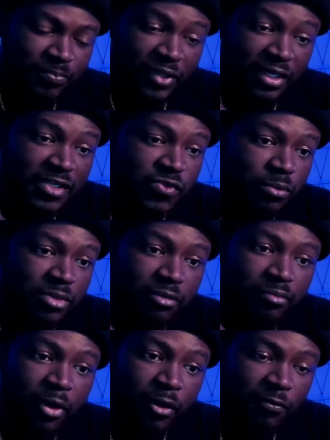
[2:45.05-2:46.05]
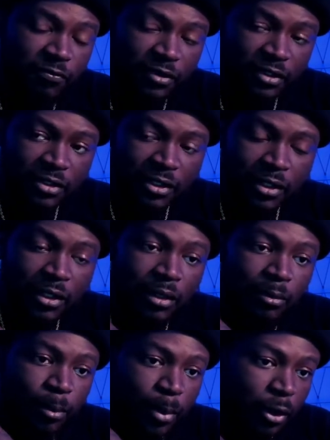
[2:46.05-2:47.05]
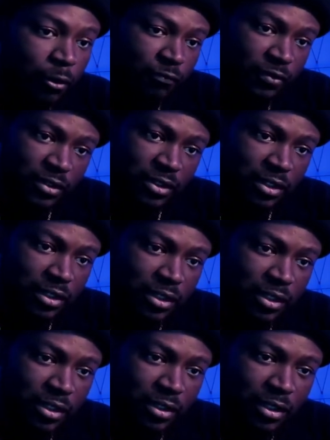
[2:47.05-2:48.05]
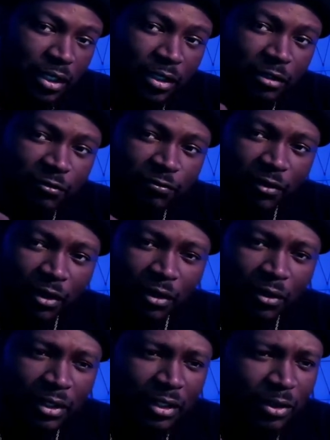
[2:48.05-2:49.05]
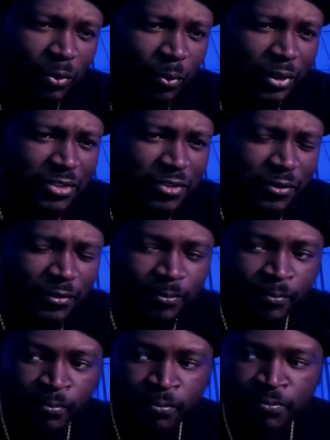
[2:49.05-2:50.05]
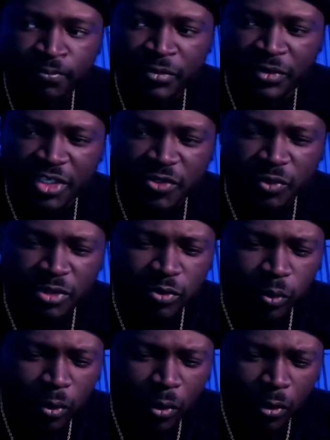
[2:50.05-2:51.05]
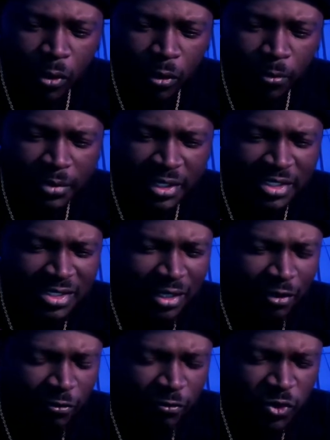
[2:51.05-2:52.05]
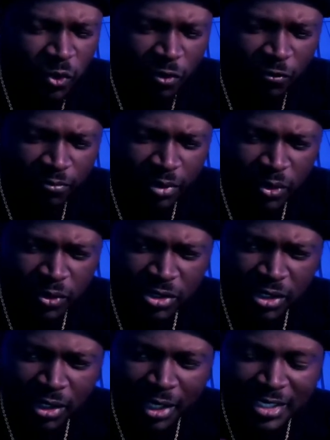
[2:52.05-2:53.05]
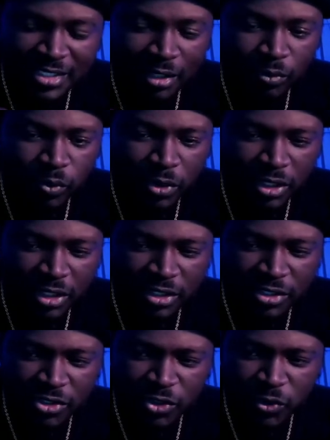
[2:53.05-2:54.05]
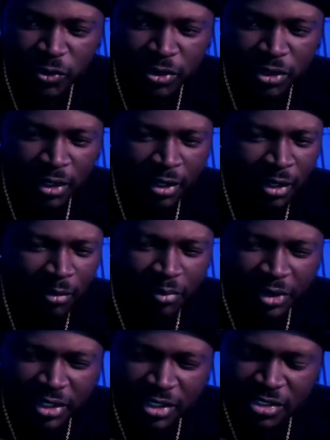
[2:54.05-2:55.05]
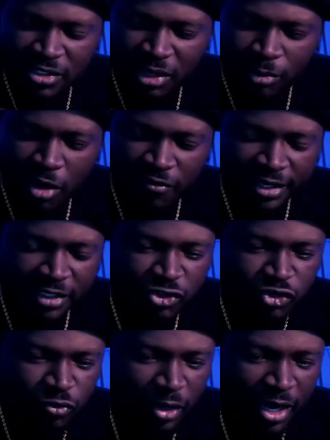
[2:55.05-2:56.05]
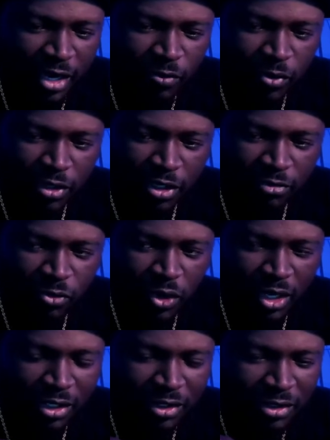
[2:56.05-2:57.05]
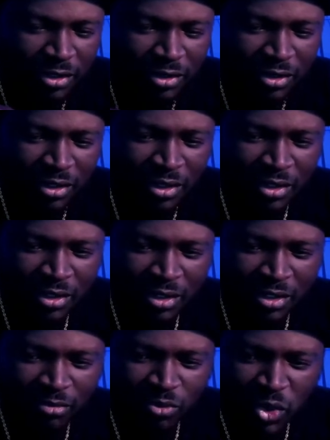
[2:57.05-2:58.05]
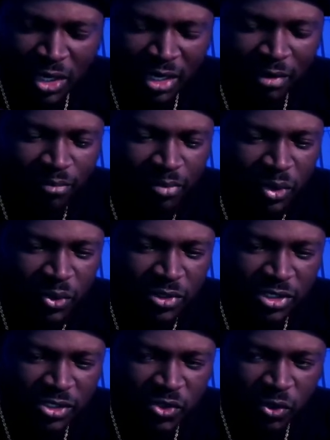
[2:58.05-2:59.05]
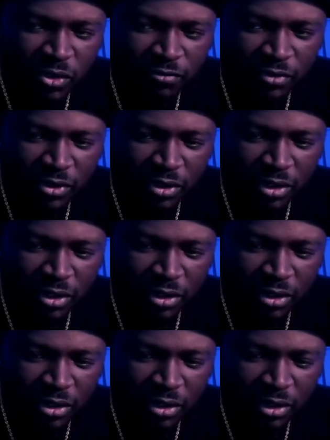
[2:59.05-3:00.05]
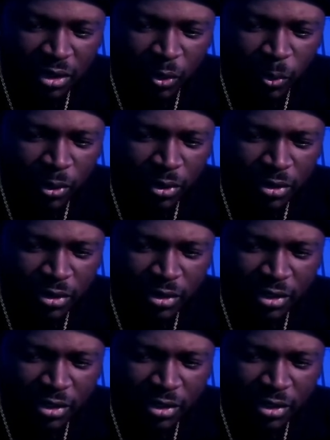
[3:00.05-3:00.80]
And this will be perfect in the fall and in the winter. This one is warm, it's sort of boozy, it has that woodiness to it, but it doesn't come off like a dry woody, more like a boozy sort of a wood.